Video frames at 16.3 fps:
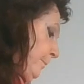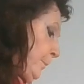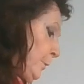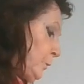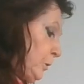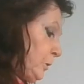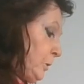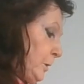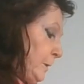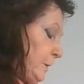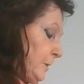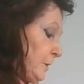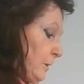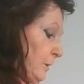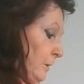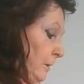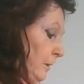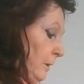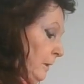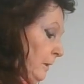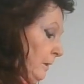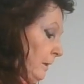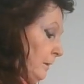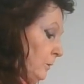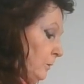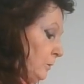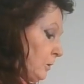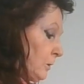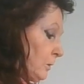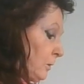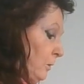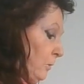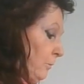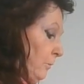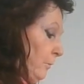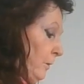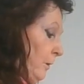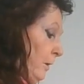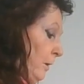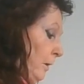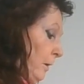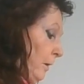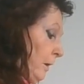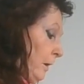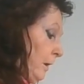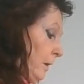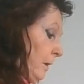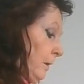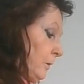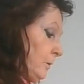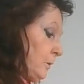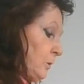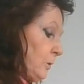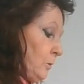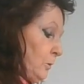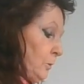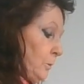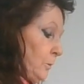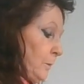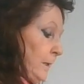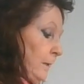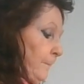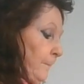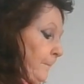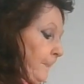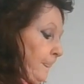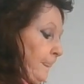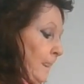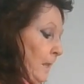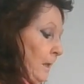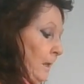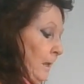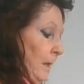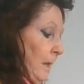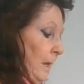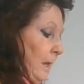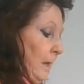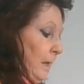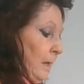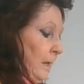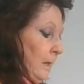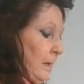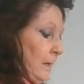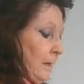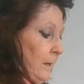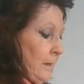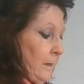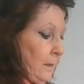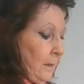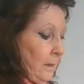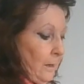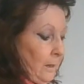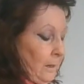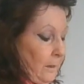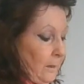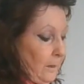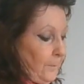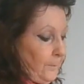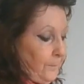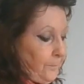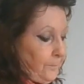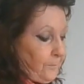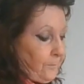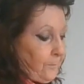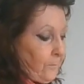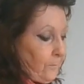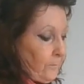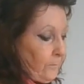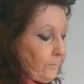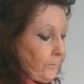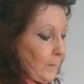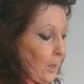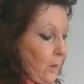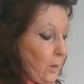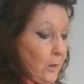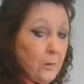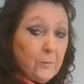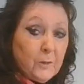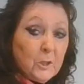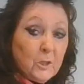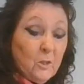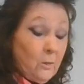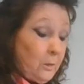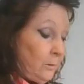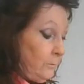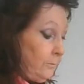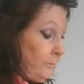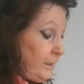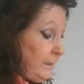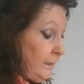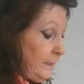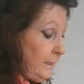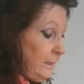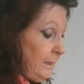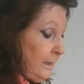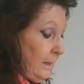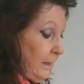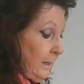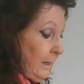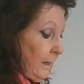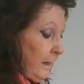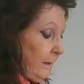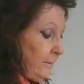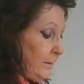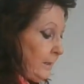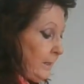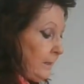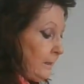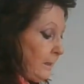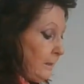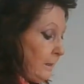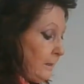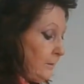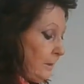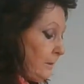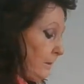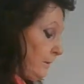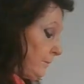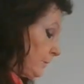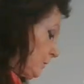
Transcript: bushes, and you just go, so you're doing a half circle really, and then another half